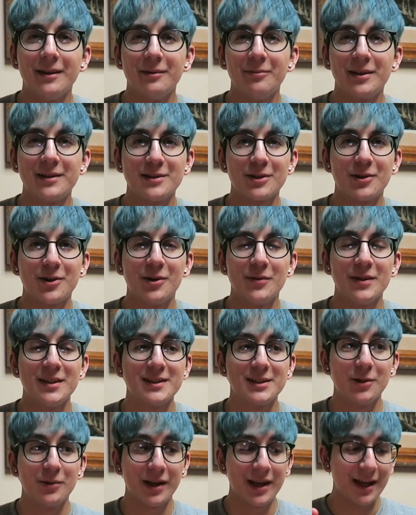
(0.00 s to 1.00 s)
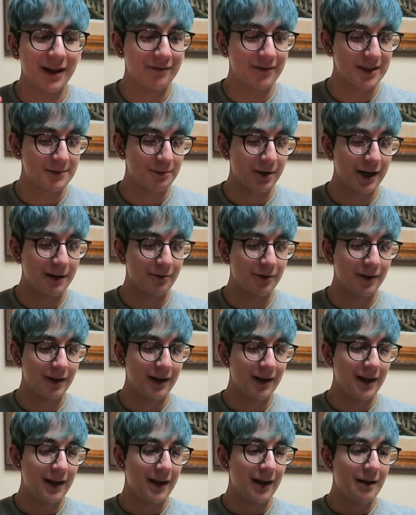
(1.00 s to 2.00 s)
what is it called? The Silk Canvas Primer,
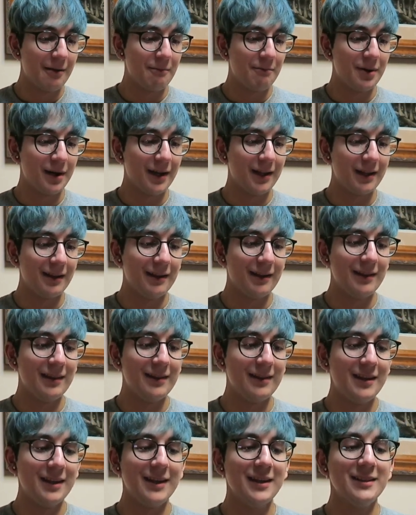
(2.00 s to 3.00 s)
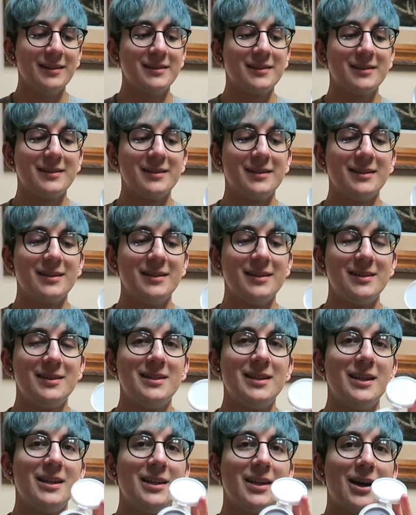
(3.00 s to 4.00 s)
but this
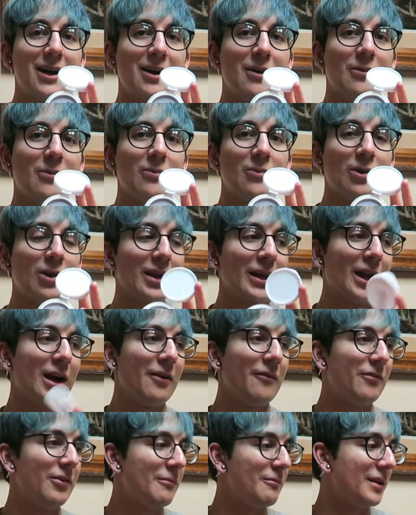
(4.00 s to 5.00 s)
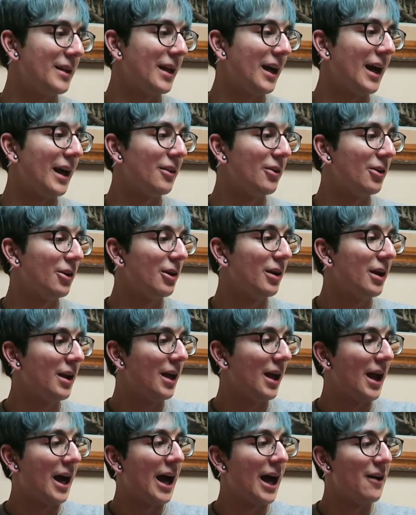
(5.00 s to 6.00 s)
did not work out for me either.
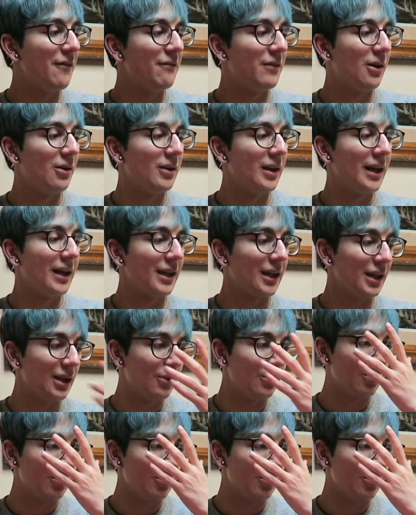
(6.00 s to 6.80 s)
I felt like